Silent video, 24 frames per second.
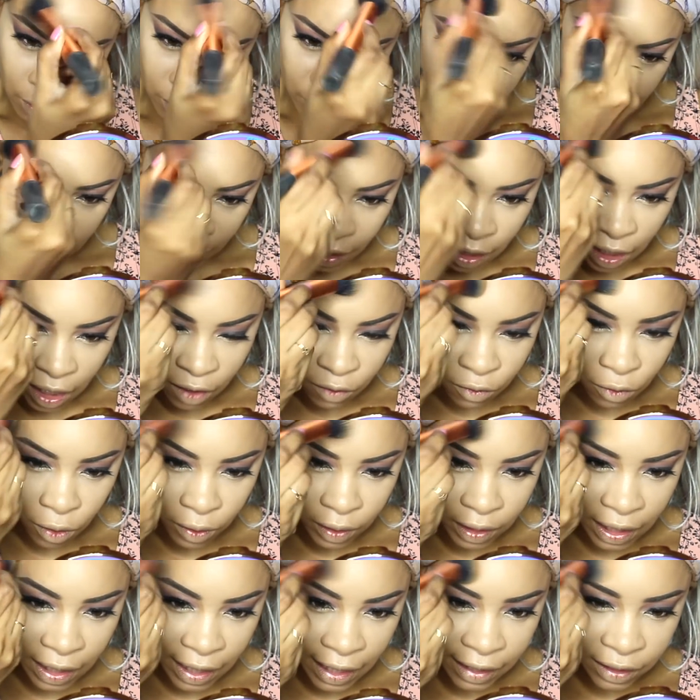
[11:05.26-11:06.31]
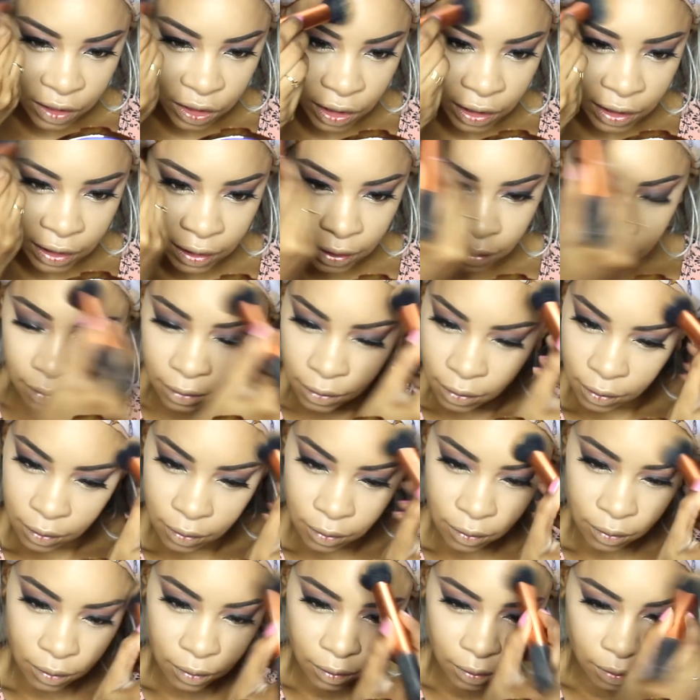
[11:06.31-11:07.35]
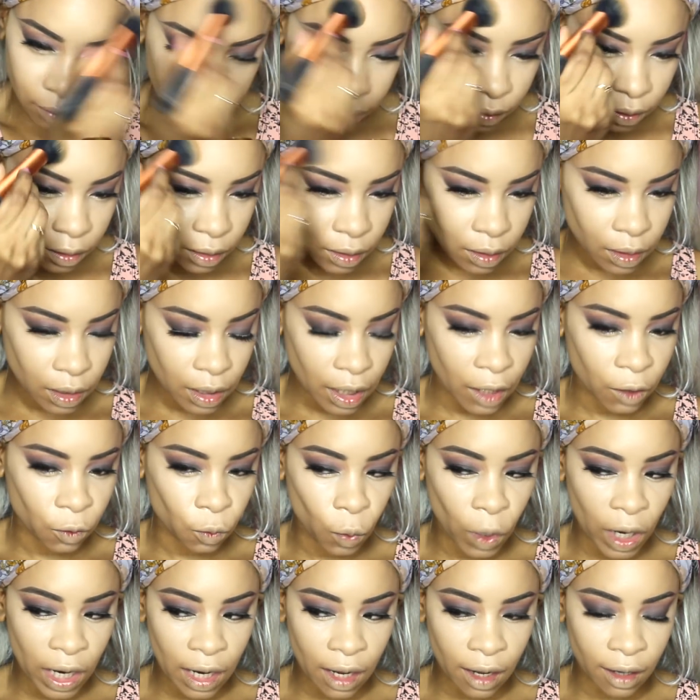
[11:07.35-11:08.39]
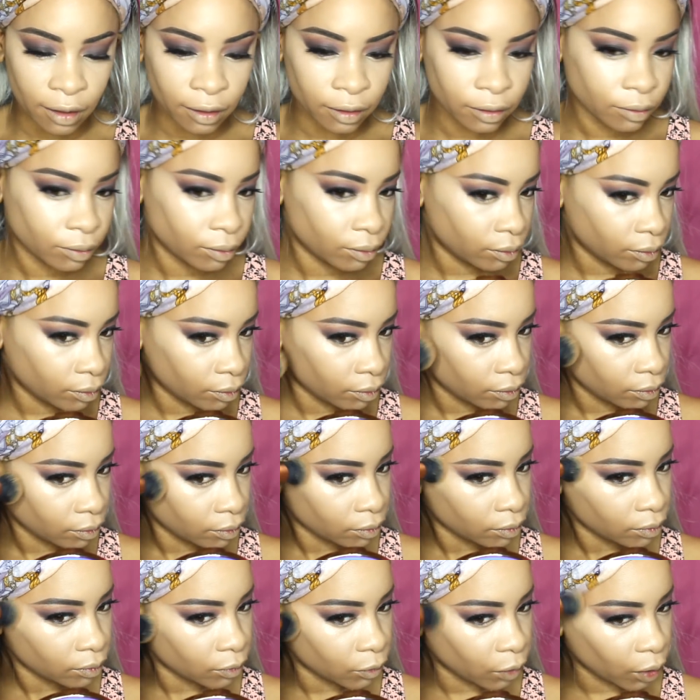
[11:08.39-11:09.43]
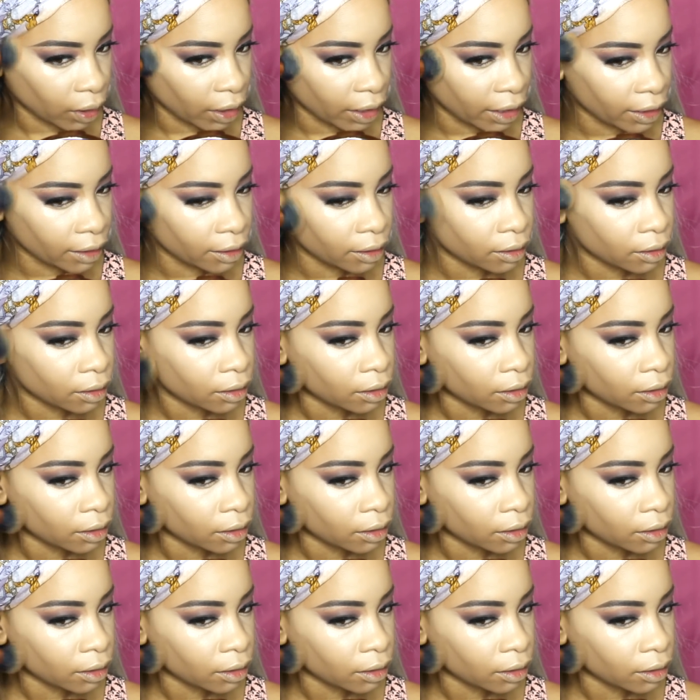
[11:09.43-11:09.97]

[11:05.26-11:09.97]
out around the edges and voila. Okay.